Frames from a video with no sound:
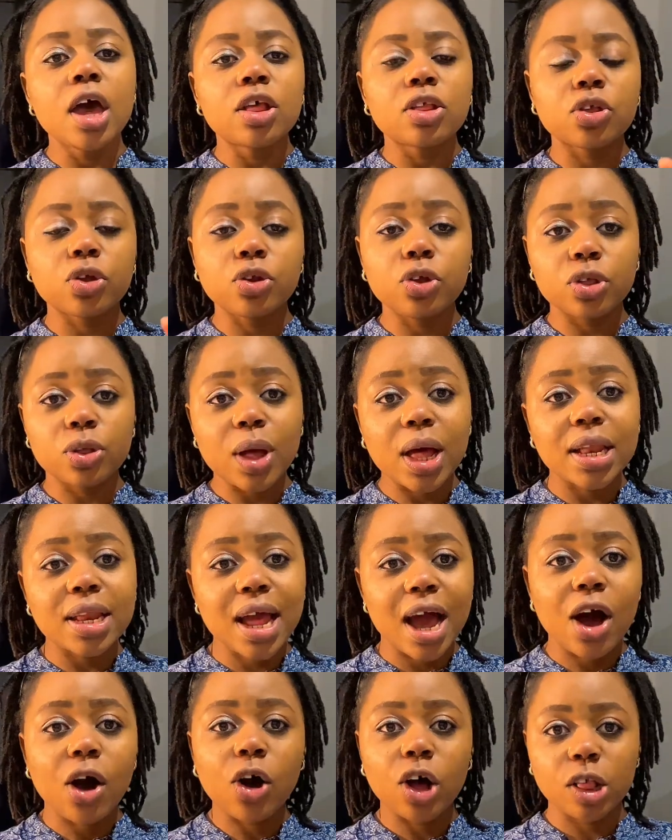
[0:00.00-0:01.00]
So those are
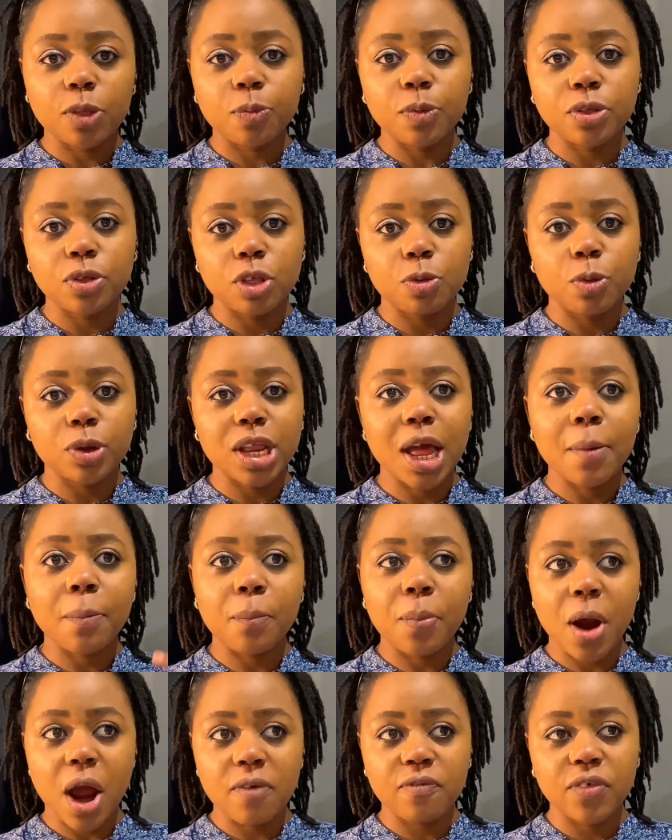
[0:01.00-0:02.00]
their hospitals, but they are
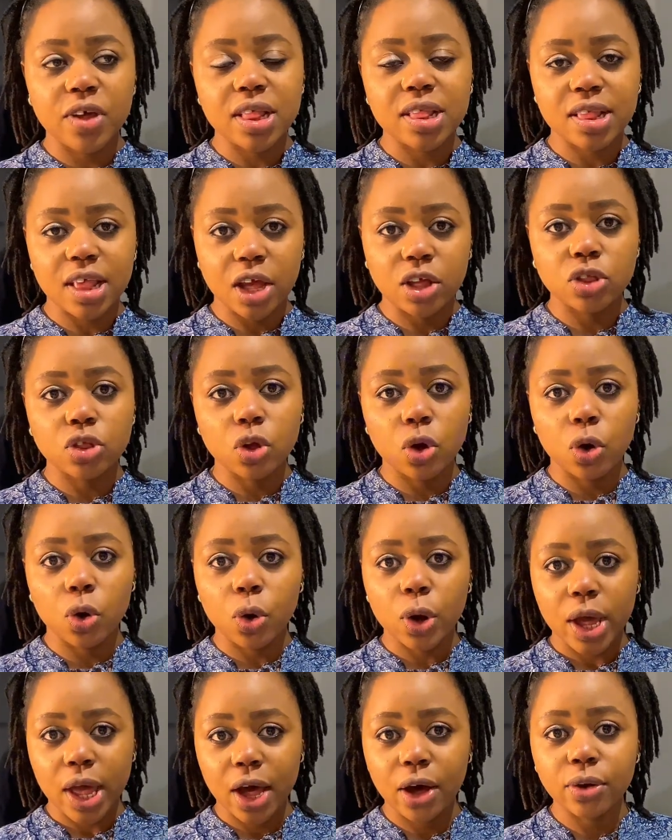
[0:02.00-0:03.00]
private sector
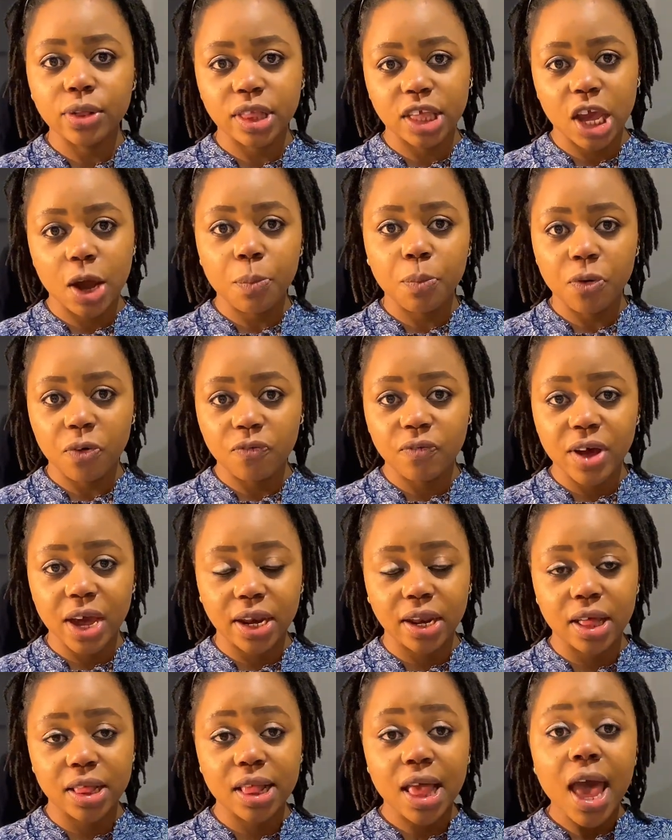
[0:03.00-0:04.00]
healthcare
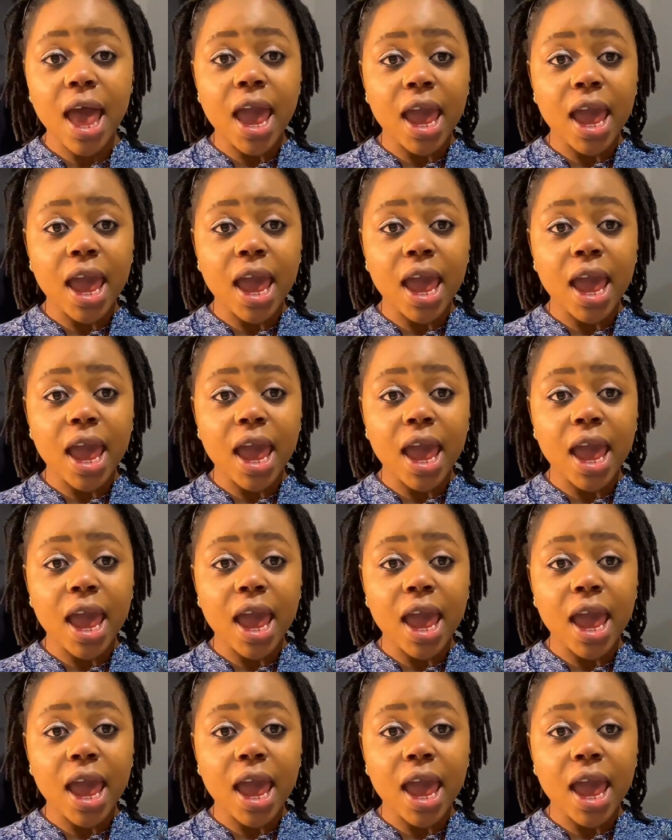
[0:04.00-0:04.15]
providers.